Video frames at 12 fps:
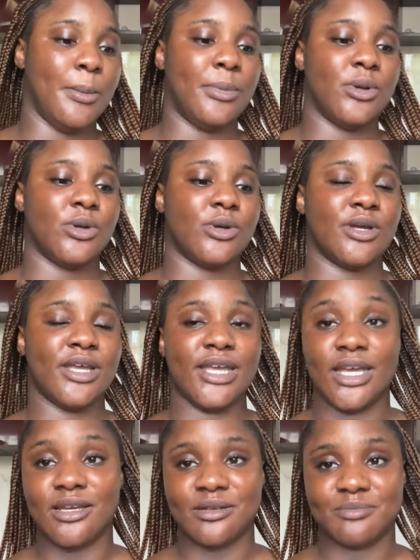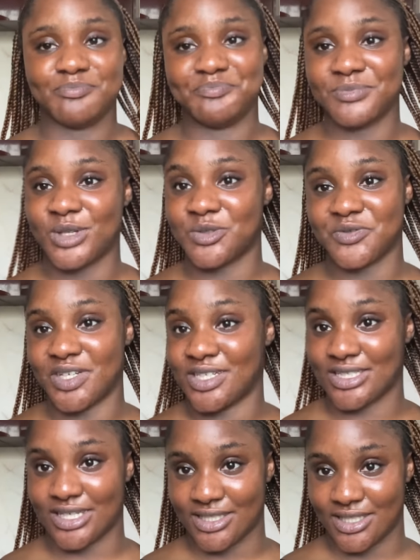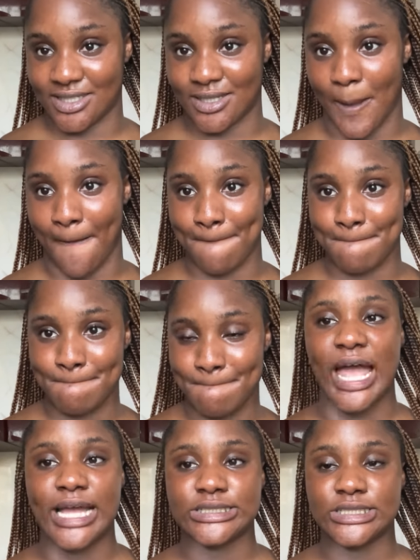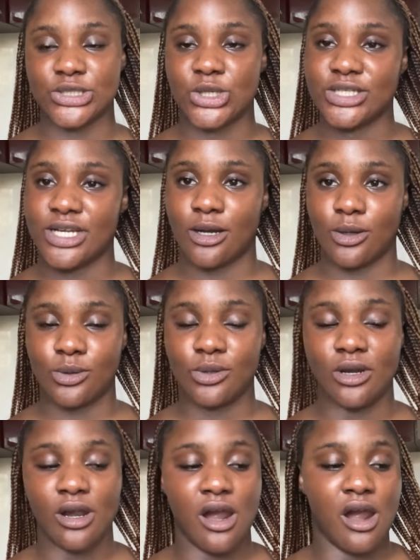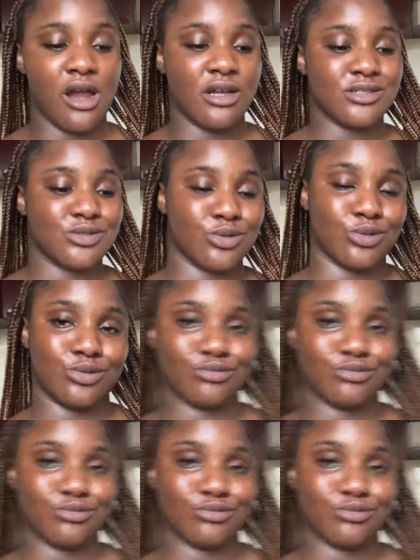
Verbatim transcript: But yeah. I'm very excited. And she's gone now. So